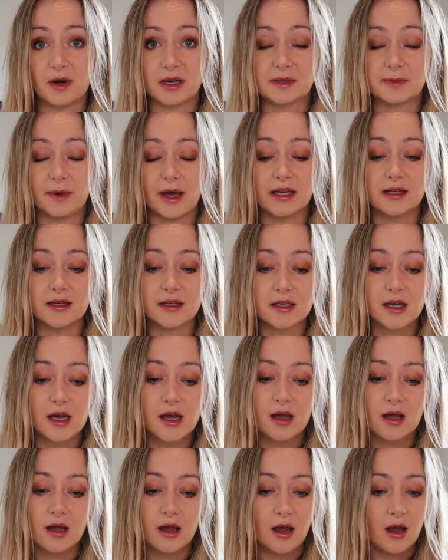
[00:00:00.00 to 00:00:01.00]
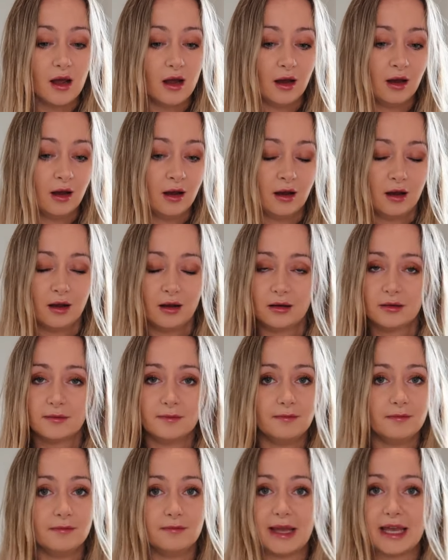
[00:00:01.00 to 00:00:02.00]
I spend
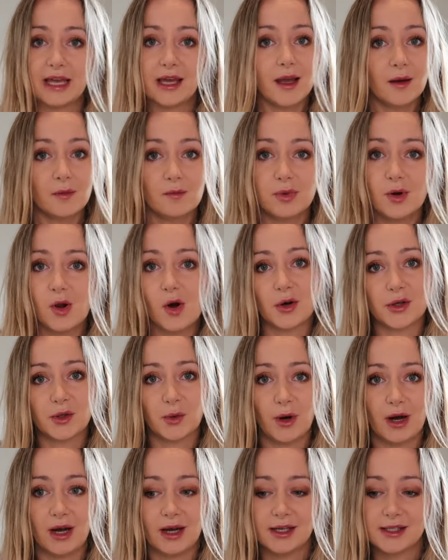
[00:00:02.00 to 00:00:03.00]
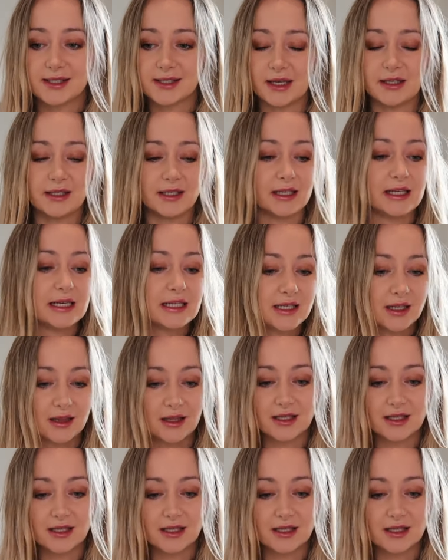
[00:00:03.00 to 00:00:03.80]
making blocked words and deleting